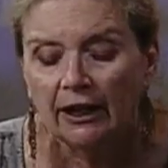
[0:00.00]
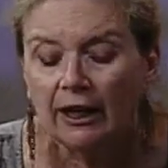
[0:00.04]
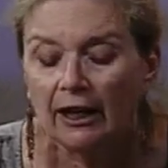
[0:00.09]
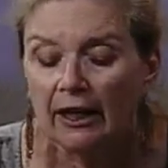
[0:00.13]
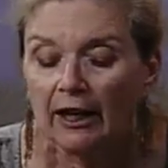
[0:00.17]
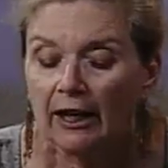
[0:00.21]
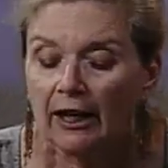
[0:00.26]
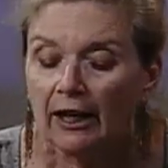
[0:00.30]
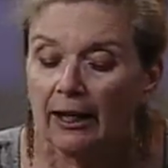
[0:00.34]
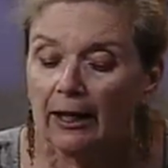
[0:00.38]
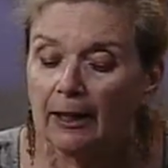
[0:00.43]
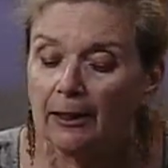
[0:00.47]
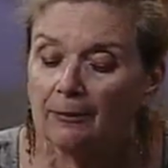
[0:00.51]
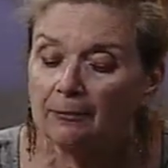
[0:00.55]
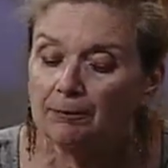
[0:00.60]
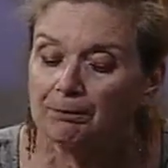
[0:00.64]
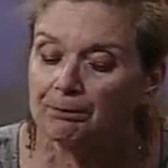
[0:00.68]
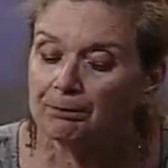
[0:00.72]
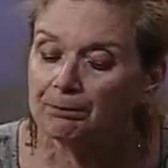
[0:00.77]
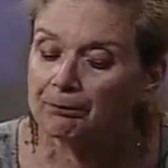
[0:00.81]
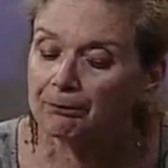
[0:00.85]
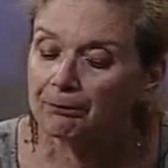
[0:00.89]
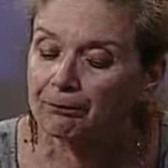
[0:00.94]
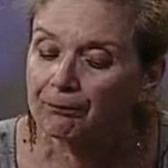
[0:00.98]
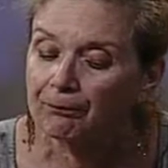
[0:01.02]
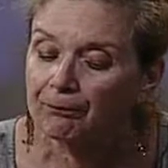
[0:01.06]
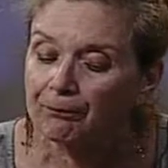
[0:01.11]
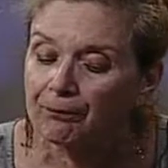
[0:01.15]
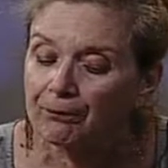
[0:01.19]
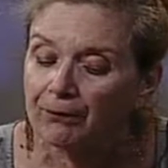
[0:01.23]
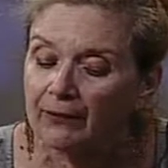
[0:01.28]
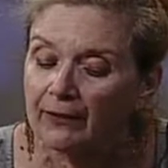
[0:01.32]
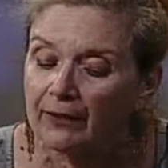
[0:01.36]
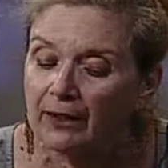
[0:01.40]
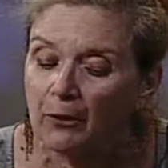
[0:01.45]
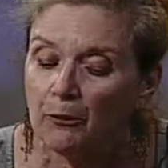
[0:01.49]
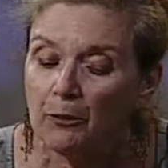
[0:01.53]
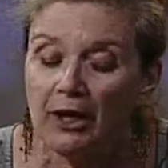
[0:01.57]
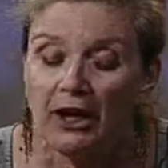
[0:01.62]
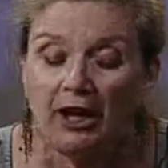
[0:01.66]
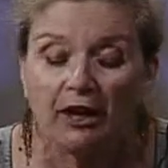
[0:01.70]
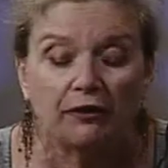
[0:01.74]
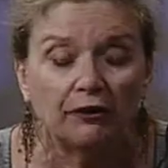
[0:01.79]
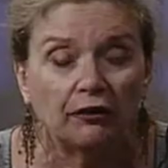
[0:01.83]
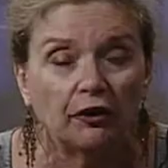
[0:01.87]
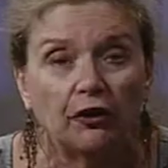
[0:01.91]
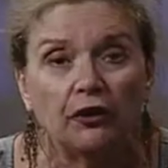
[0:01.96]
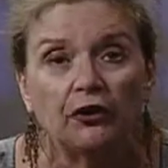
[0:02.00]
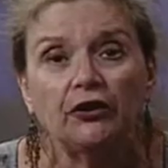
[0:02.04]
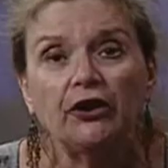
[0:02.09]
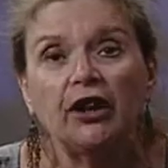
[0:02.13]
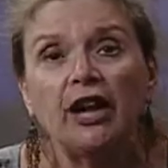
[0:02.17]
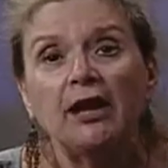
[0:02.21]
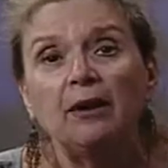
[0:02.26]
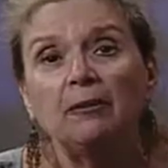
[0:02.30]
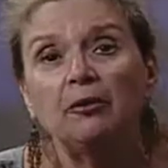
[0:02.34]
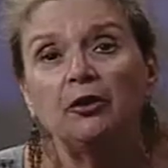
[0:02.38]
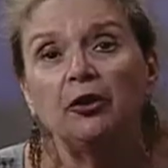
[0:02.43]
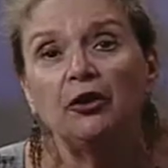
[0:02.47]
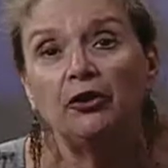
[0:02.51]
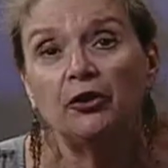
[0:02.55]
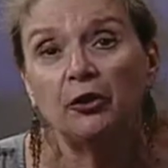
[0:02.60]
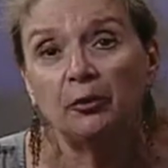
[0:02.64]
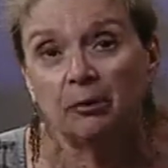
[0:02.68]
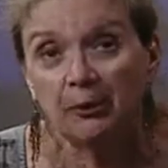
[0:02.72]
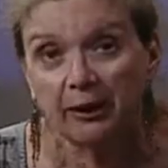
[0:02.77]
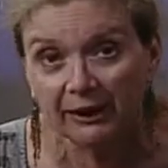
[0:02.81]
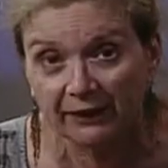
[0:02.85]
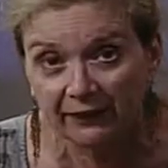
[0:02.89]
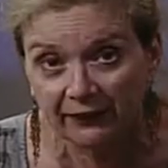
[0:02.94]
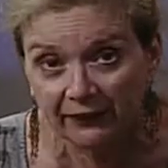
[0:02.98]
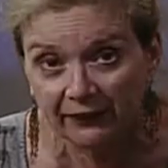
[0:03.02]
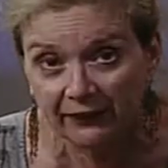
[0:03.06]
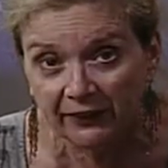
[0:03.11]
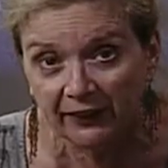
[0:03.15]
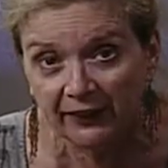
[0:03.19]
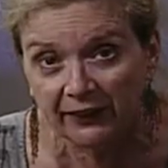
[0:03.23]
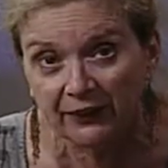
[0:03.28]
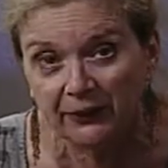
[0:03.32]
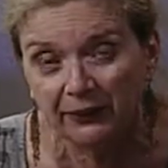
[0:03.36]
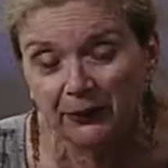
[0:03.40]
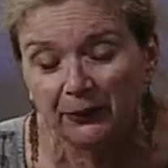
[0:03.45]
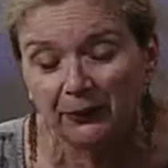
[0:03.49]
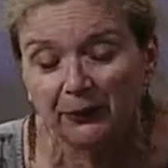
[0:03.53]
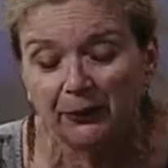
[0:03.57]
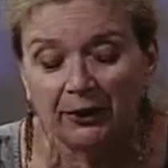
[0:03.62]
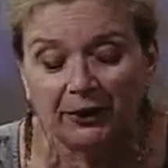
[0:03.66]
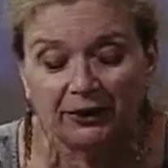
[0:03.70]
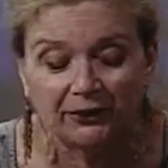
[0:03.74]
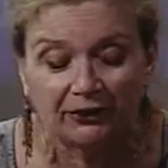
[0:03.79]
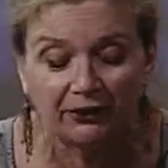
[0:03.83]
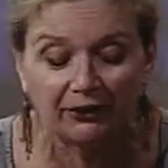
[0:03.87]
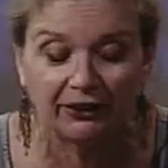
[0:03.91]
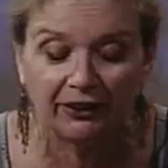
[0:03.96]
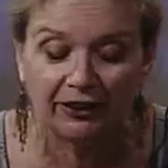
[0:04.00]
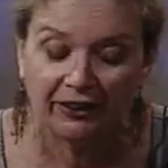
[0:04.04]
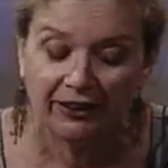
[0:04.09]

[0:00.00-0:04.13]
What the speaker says: When I first came to Dominguez Hills, which